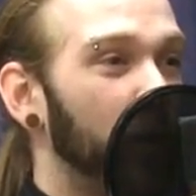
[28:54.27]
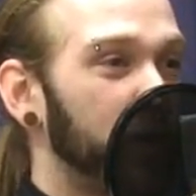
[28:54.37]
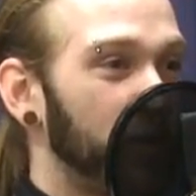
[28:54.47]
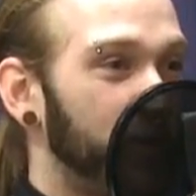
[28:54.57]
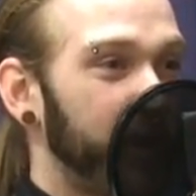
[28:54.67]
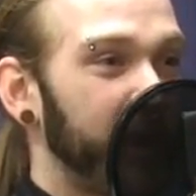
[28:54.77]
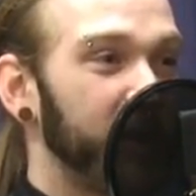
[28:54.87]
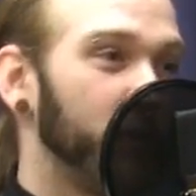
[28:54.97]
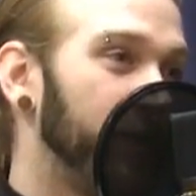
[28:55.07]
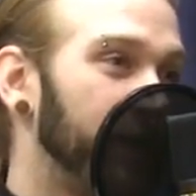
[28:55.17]
What are you putting
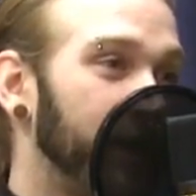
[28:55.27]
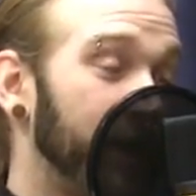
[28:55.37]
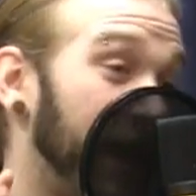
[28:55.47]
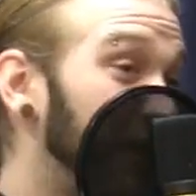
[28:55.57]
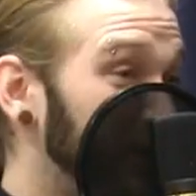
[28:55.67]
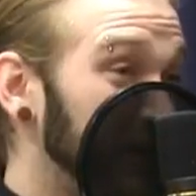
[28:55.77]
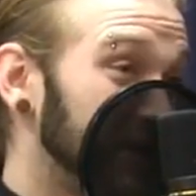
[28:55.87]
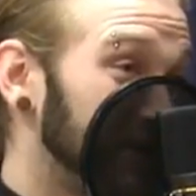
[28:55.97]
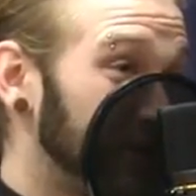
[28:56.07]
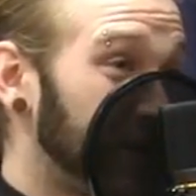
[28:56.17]
into it? How many
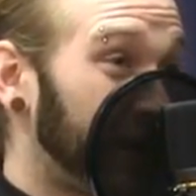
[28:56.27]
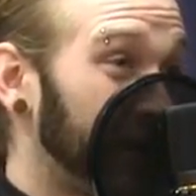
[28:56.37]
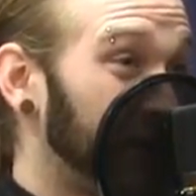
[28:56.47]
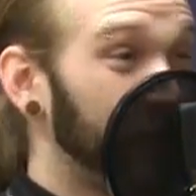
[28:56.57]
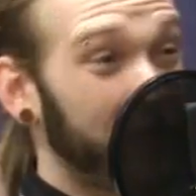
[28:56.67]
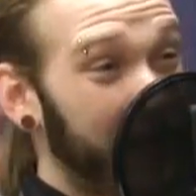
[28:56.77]
pieces are you cutting it up with?